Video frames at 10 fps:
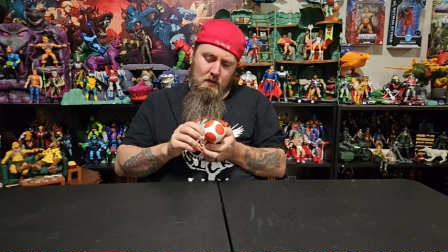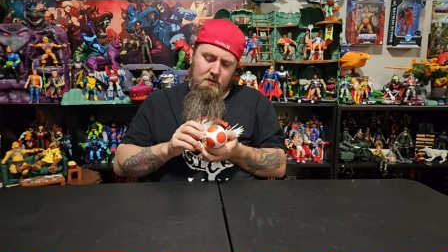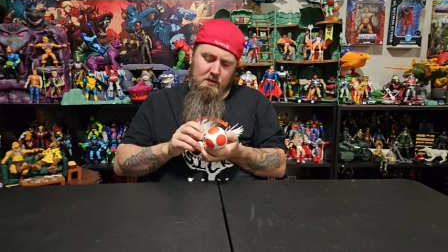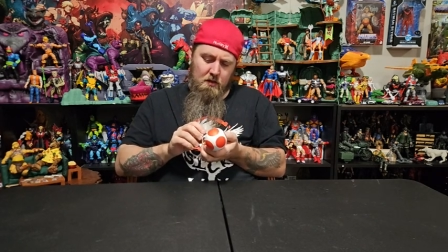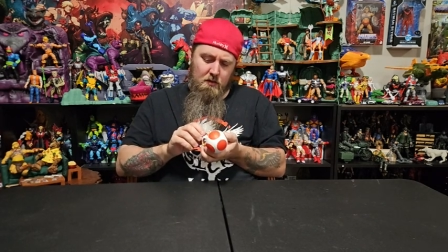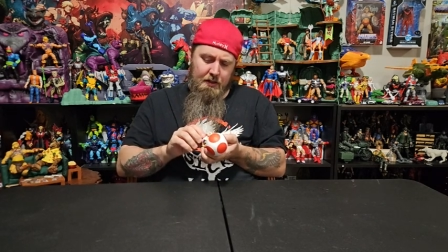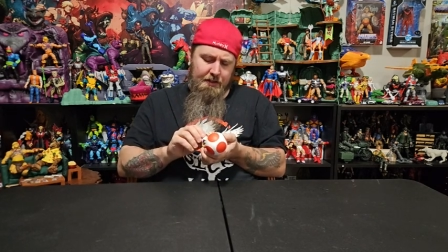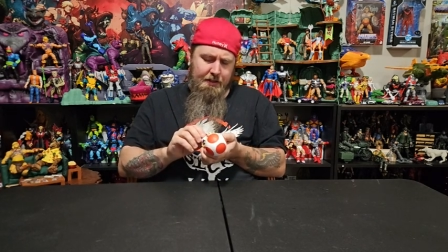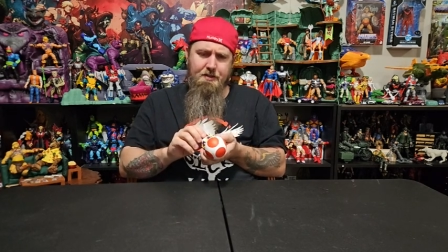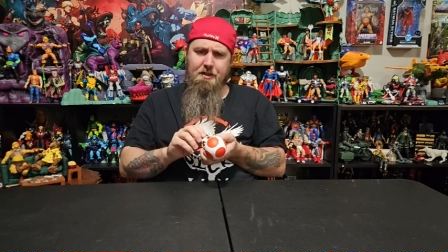So
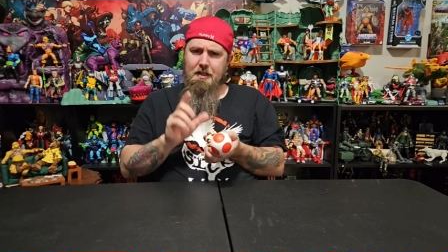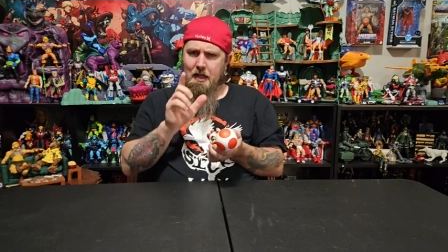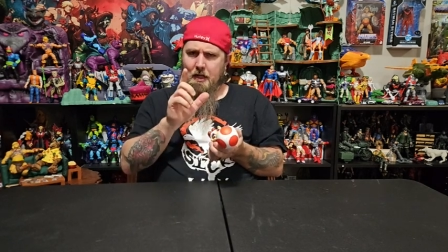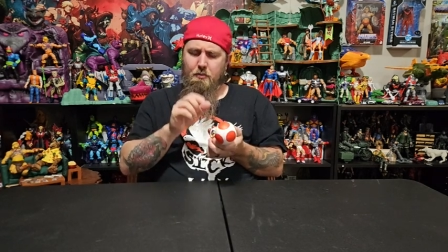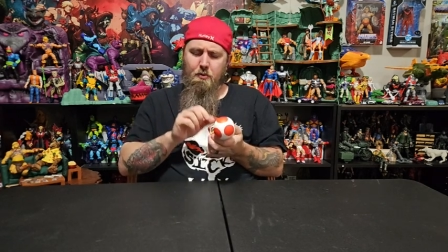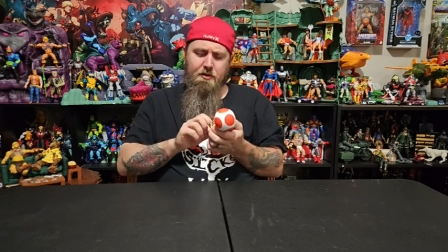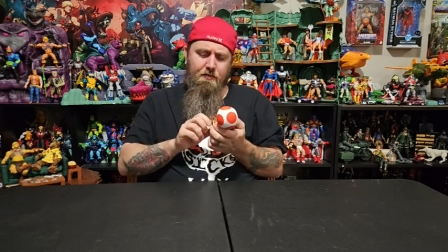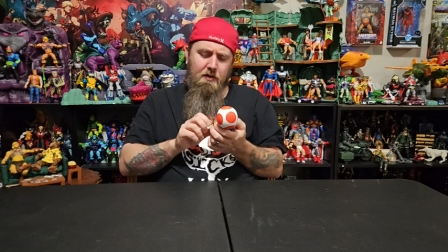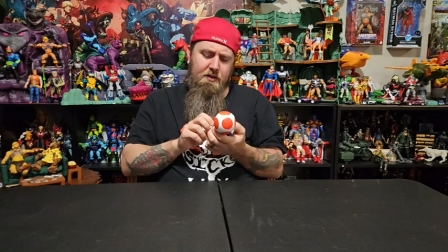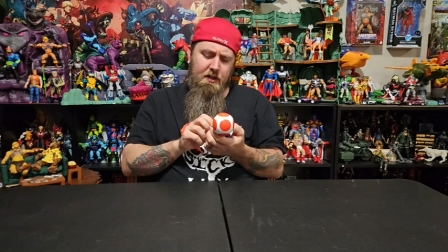it said 9 points of
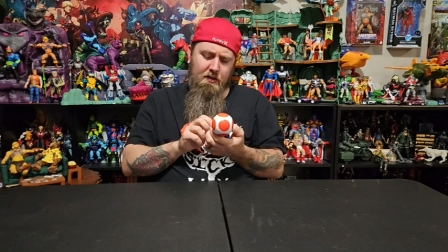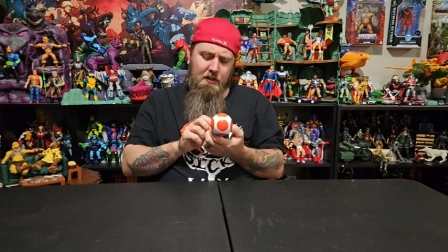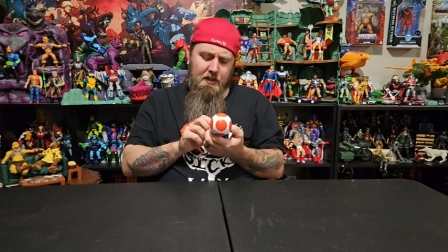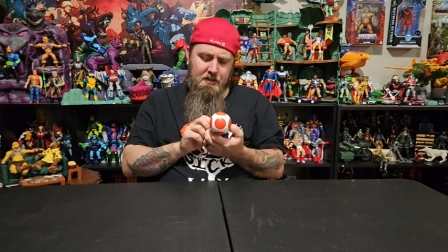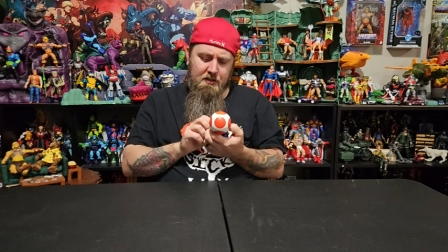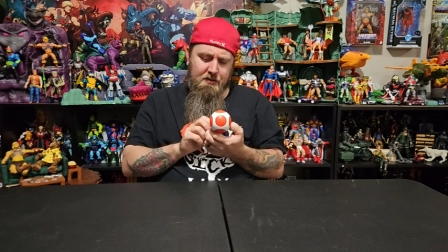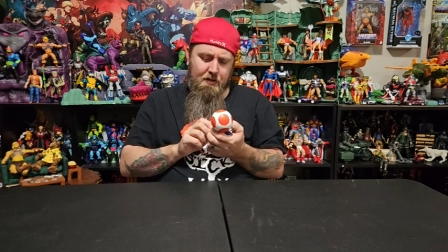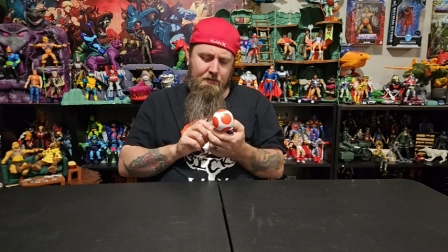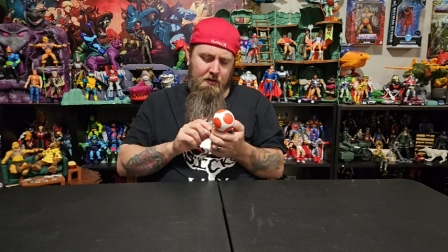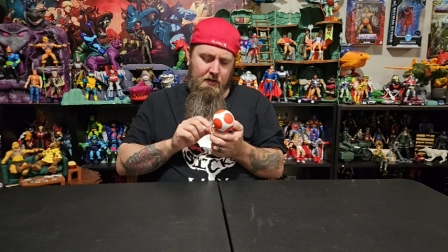articulation. Let's
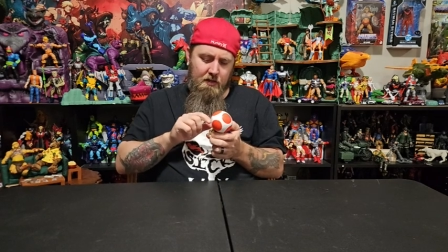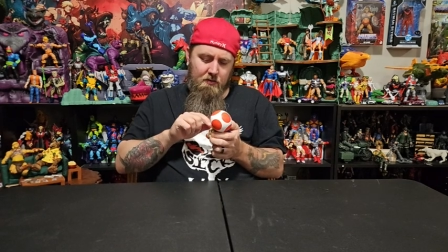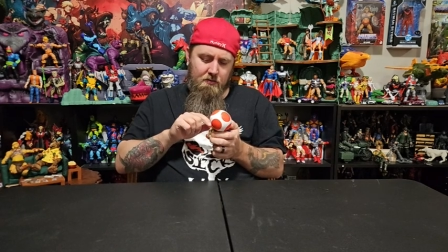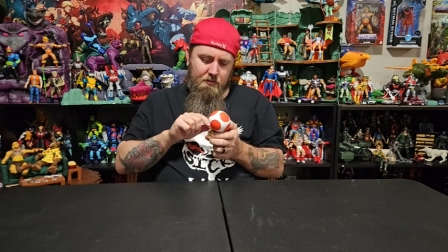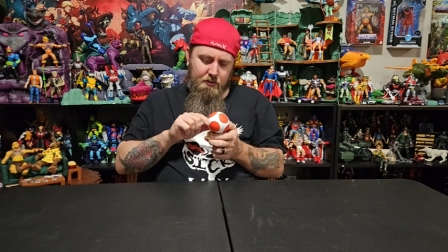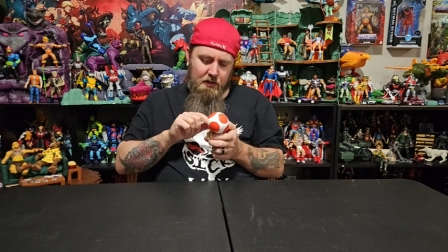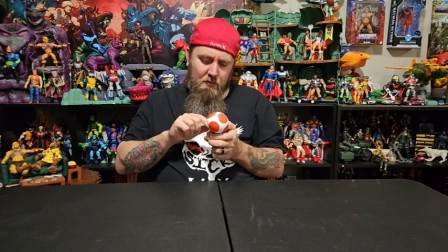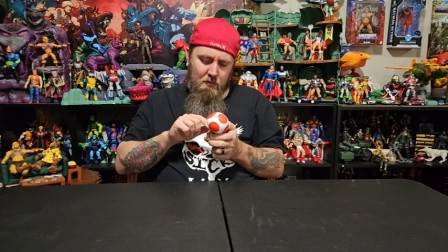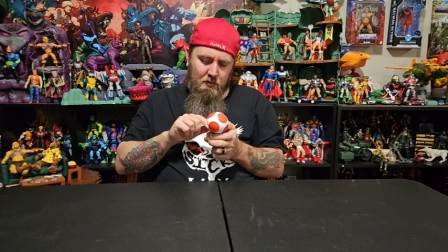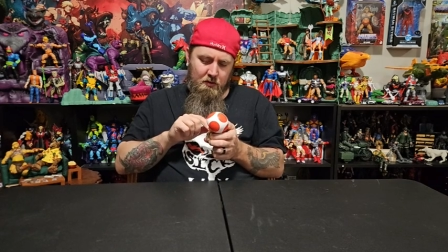give it a count. So we got
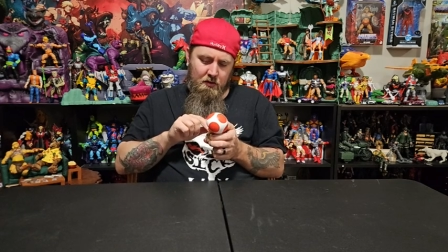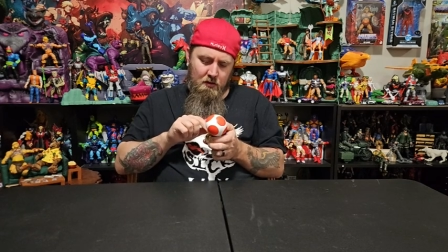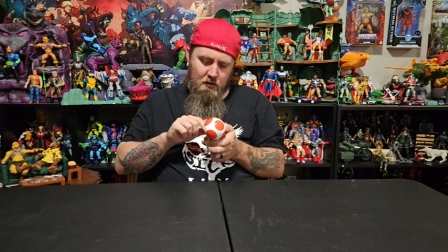1,